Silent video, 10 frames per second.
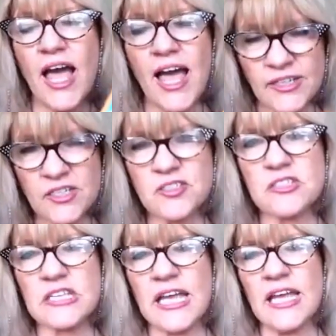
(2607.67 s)

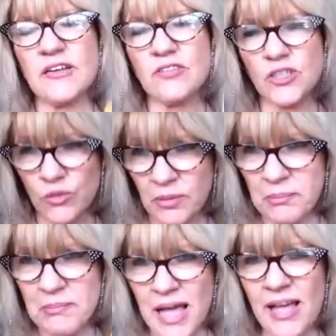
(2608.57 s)
Understand that you're
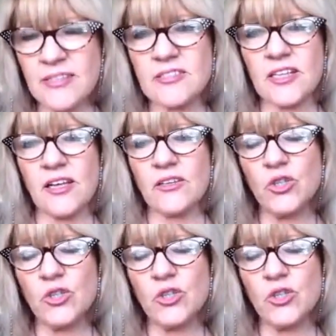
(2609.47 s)
a master.